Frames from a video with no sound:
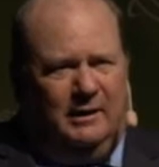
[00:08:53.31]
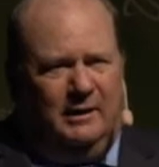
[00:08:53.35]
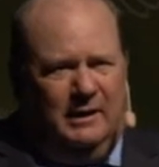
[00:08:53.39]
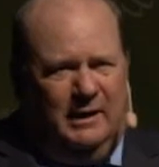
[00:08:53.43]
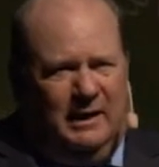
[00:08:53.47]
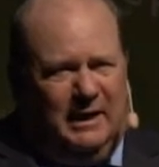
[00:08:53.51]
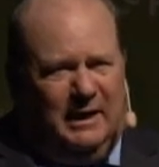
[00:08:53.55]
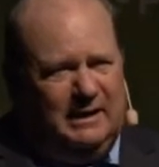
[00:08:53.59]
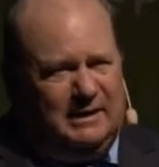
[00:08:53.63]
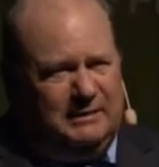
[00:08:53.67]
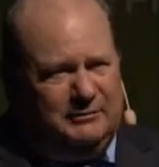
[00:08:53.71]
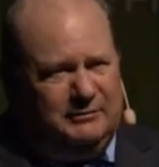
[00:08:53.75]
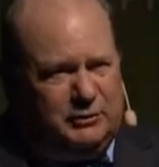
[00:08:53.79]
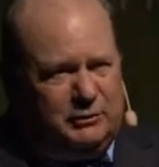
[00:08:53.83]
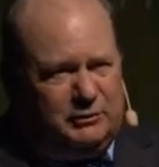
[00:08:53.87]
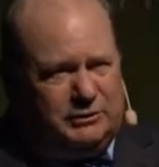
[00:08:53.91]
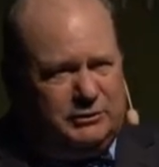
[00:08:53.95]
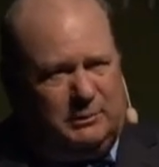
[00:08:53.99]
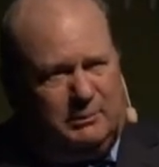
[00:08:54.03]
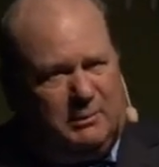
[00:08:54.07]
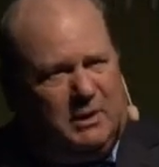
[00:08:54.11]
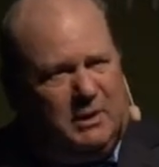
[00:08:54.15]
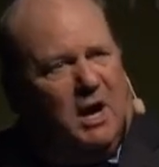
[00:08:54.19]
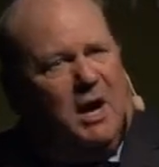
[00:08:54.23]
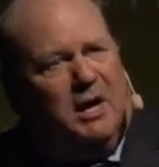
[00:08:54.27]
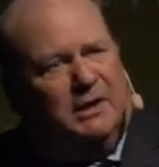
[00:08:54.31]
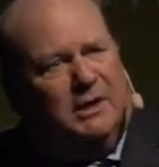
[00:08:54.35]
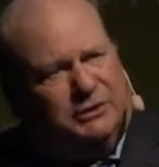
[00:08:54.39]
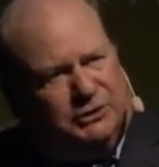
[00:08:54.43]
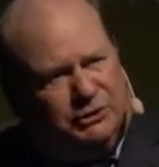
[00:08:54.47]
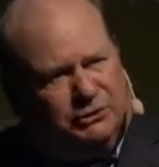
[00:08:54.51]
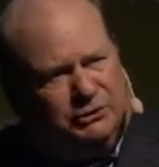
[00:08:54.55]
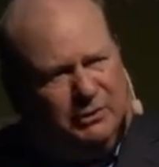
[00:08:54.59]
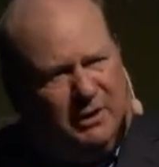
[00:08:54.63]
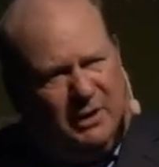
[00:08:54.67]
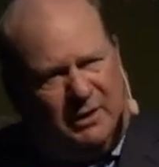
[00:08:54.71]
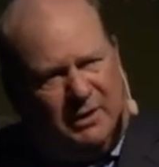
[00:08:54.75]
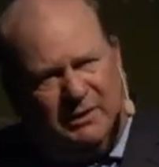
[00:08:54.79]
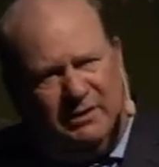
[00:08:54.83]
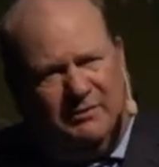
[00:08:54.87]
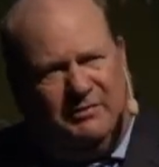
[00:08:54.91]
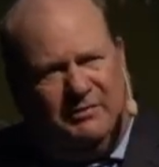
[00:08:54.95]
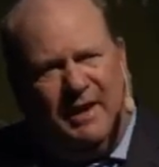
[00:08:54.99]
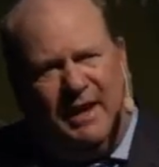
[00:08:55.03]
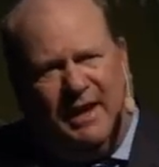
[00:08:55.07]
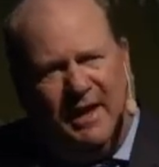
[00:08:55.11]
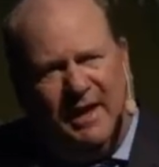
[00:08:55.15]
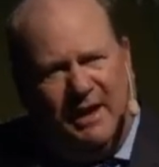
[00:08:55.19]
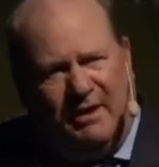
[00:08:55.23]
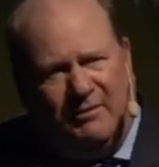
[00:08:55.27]
It gives you some construct of
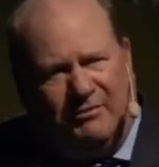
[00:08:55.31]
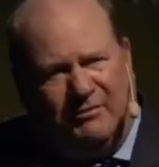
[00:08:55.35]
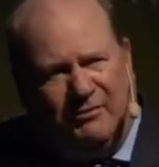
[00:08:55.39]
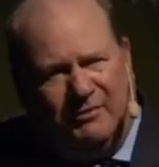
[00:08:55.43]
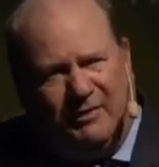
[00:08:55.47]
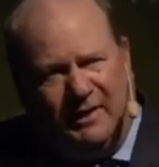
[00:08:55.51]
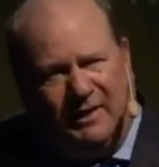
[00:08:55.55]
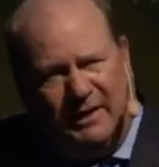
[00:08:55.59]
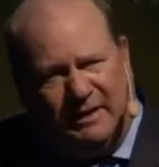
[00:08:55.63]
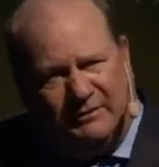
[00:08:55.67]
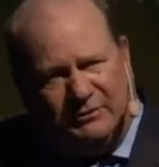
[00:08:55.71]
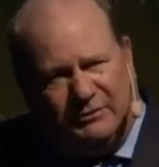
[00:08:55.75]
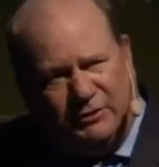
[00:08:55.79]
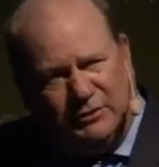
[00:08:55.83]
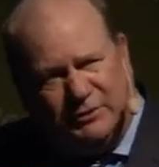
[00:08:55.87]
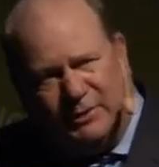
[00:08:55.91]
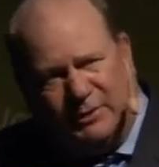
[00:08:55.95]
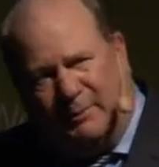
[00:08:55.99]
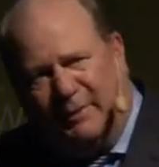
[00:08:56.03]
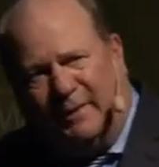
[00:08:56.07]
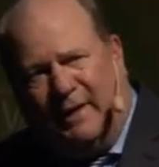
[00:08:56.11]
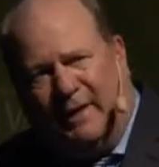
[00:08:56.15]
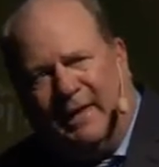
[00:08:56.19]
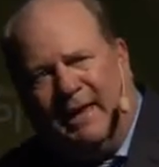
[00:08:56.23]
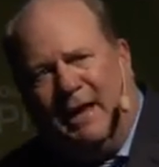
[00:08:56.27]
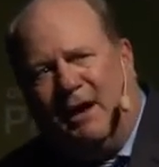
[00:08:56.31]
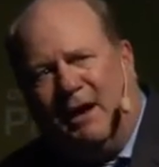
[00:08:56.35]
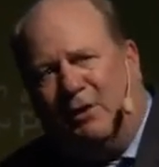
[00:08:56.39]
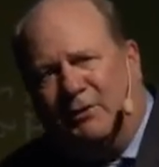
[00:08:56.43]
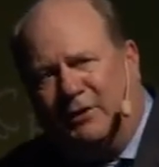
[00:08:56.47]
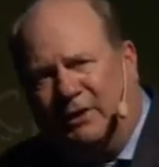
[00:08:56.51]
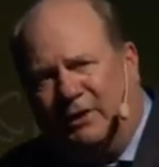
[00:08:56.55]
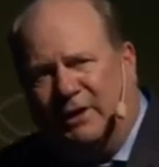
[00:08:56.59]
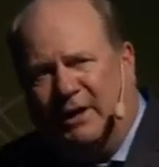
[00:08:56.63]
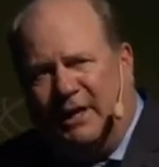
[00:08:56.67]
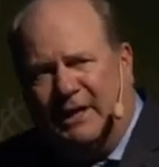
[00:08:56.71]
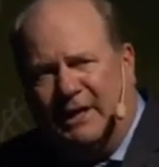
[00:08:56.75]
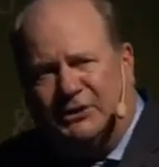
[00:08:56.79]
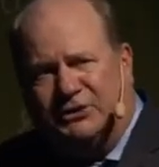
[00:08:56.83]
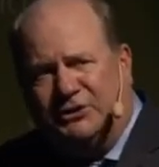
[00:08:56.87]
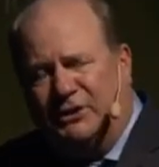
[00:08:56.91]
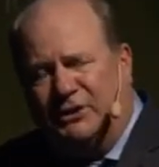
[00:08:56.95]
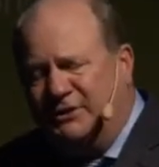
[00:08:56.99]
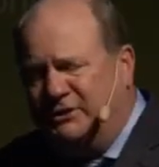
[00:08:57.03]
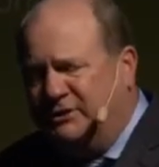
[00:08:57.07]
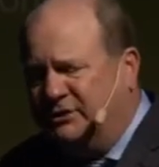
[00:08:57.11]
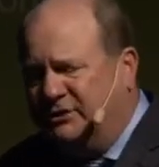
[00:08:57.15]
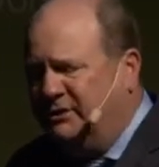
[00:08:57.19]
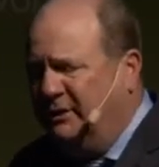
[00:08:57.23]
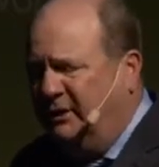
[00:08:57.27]
AF. It gives you some of the
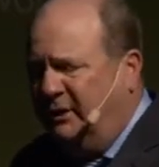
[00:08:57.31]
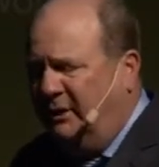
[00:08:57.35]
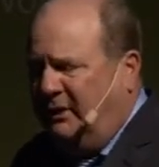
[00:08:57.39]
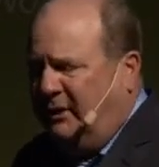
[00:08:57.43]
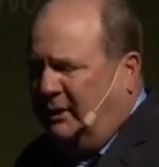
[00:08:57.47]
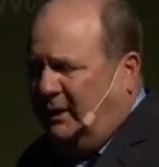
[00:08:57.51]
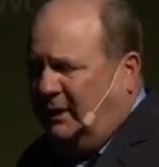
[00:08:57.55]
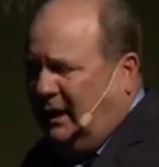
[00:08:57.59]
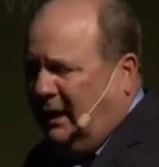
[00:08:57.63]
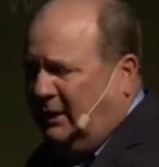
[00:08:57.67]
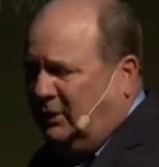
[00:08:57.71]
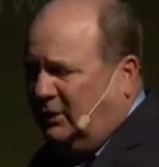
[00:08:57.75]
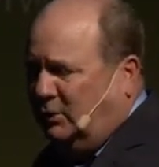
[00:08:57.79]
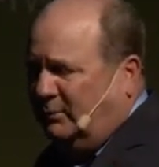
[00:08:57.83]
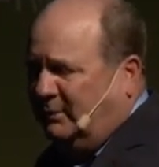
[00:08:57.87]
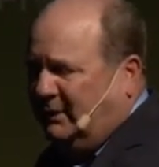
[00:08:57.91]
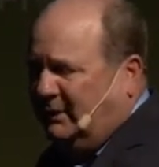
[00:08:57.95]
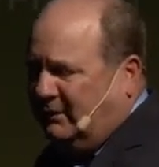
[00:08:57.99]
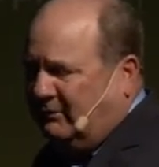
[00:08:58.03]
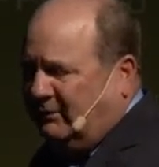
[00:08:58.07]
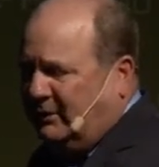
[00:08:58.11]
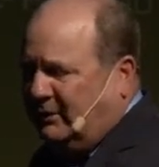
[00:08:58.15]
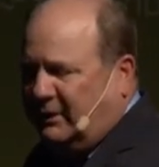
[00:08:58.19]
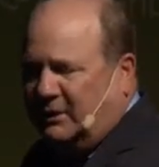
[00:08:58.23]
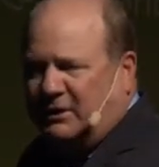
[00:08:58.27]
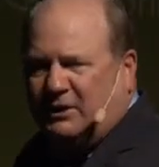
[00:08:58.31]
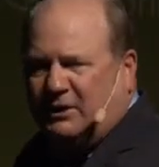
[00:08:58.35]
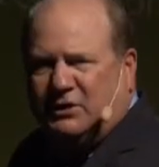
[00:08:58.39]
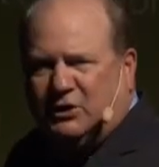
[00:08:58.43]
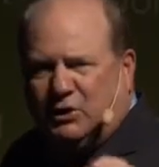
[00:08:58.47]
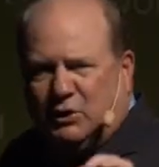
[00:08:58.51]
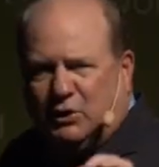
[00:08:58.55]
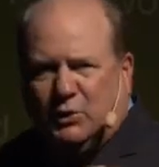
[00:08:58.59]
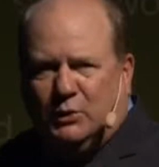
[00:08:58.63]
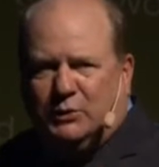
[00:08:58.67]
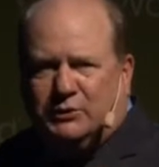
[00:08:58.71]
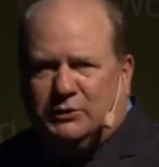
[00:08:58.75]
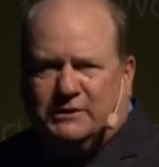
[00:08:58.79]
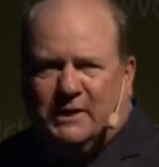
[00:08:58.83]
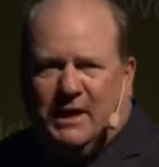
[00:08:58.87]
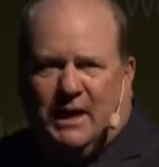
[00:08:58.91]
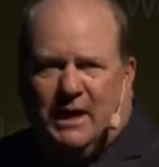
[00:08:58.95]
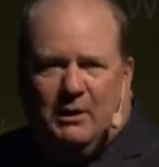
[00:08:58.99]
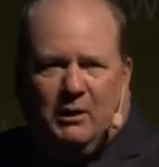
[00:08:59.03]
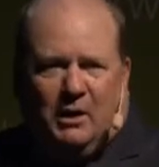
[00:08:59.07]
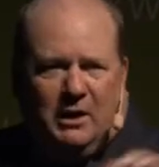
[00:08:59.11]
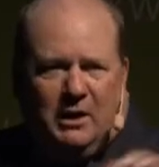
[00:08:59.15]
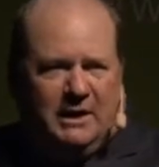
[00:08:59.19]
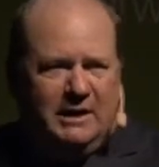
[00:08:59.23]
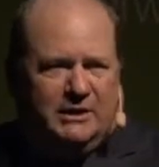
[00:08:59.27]
calculations, and you'll be able to use that
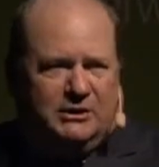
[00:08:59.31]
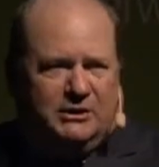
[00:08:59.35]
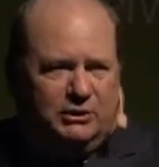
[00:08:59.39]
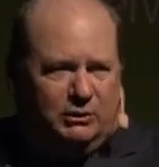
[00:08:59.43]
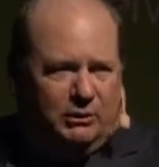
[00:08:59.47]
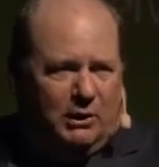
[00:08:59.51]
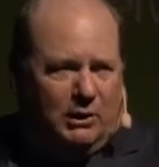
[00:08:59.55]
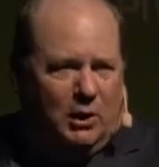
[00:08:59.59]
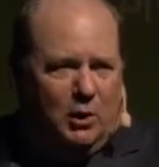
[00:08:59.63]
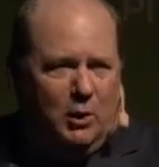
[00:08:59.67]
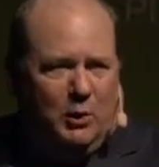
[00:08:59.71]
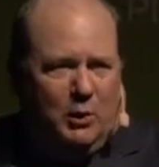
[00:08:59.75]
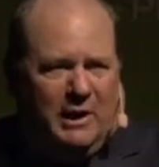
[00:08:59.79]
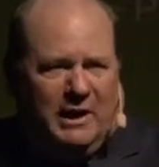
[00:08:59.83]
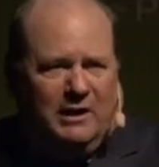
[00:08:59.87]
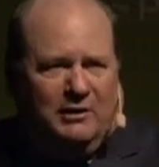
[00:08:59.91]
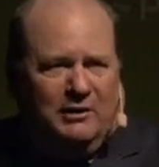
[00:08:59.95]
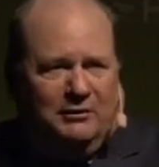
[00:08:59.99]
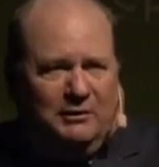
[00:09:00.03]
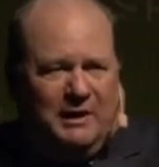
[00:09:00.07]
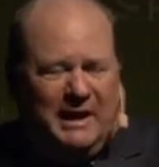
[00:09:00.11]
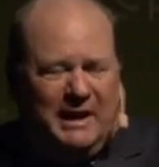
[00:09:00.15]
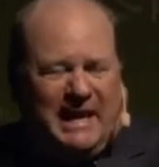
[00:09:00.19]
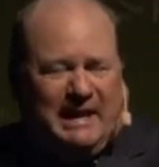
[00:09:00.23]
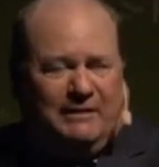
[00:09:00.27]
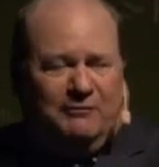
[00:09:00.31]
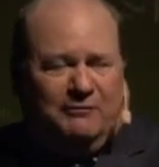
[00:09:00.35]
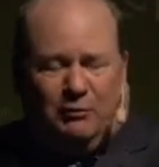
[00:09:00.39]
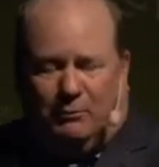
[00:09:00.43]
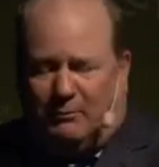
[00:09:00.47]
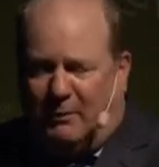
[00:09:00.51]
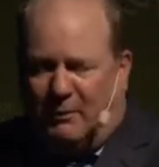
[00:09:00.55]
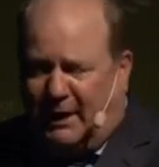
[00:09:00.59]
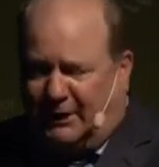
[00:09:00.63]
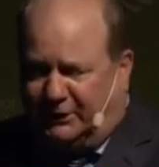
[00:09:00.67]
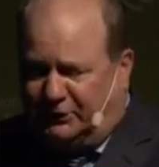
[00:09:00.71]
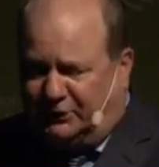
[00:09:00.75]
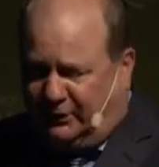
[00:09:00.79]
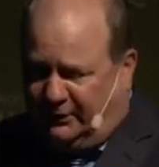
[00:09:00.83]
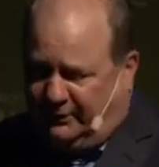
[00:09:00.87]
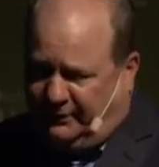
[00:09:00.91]
against your own information.